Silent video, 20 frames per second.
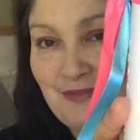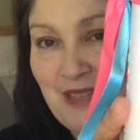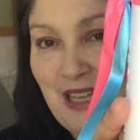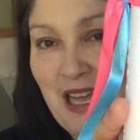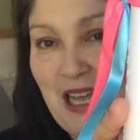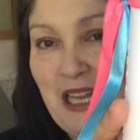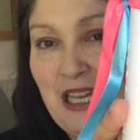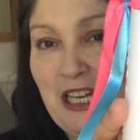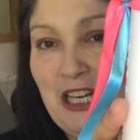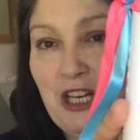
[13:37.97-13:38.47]

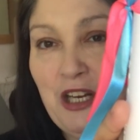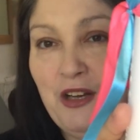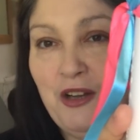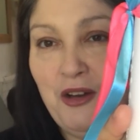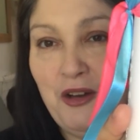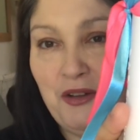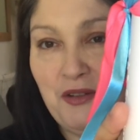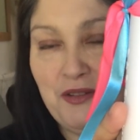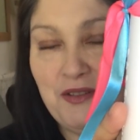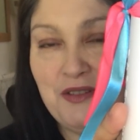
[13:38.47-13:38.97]
A
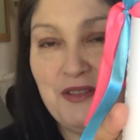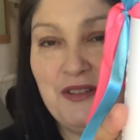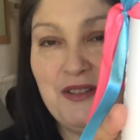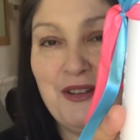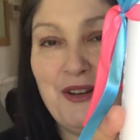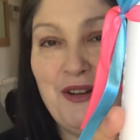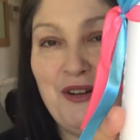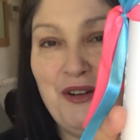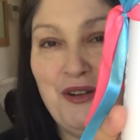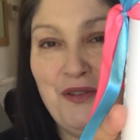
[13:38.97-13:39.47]
lot
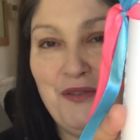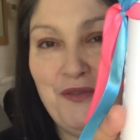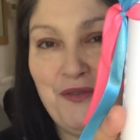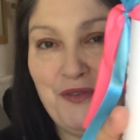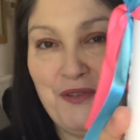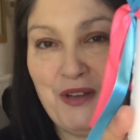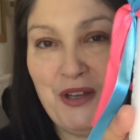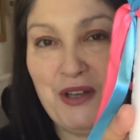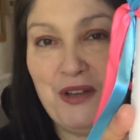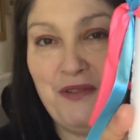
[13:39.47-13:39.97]

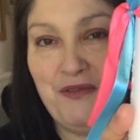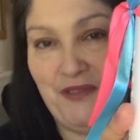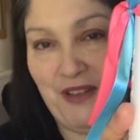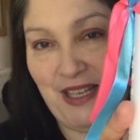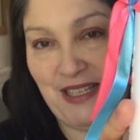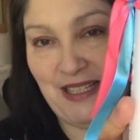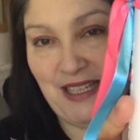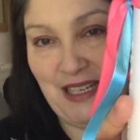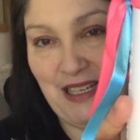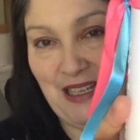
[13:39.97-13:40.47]
of
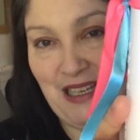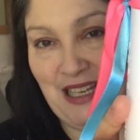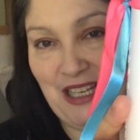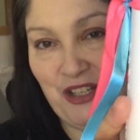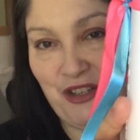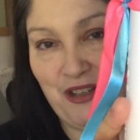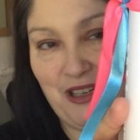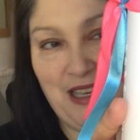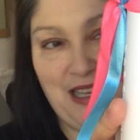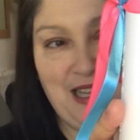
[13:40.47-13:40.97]
confetti.
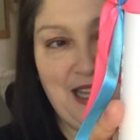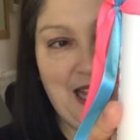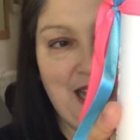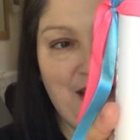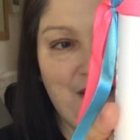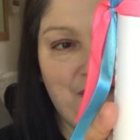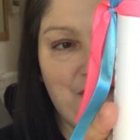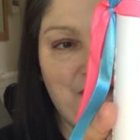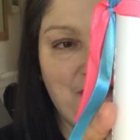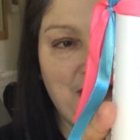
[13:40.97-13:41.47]
Literally
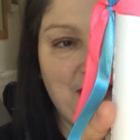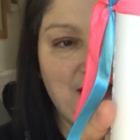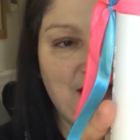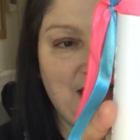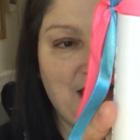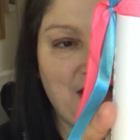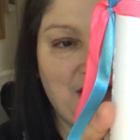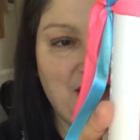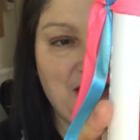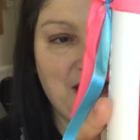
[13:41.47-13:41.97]
every
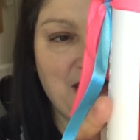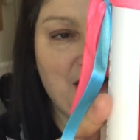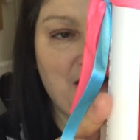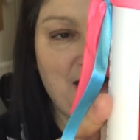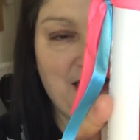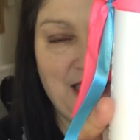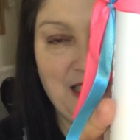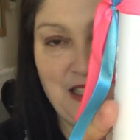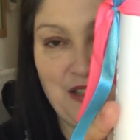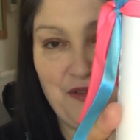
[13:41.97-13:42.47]
stitch is
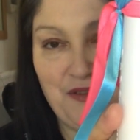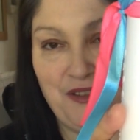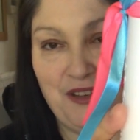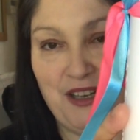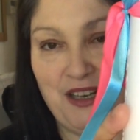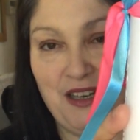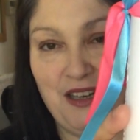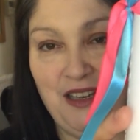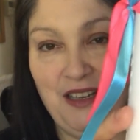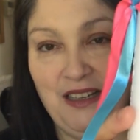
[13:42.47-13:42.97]
like a different
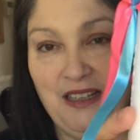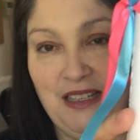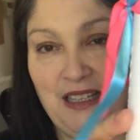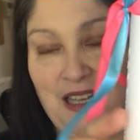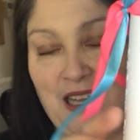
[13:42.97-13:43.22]
colour.